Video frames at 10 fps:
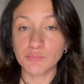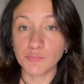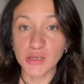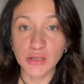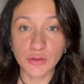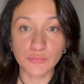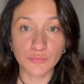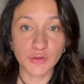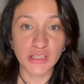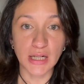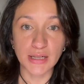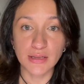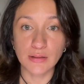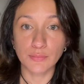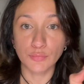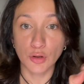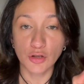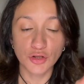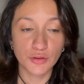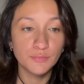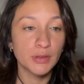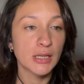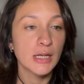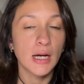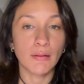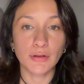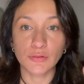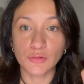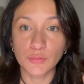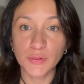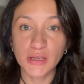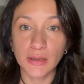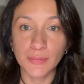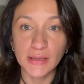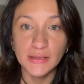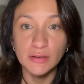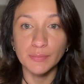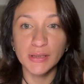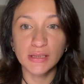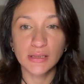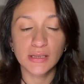medium-sized brush. I'm going to pick up a little bit,